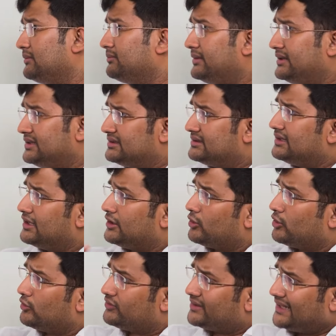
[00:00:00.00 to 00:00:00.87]
Means that
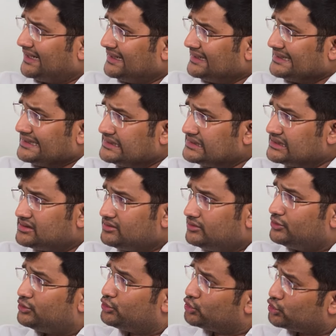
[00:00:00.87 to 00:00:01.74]
out of 10 kids,
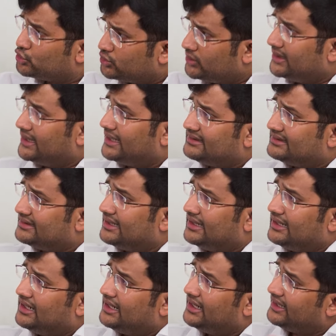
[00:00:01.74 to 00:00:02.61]
usually at
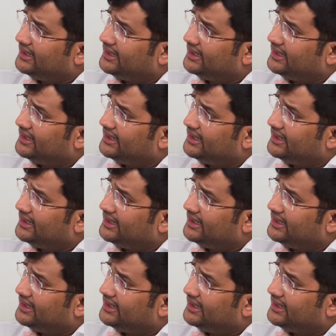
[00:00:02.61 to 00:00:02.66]
Zell,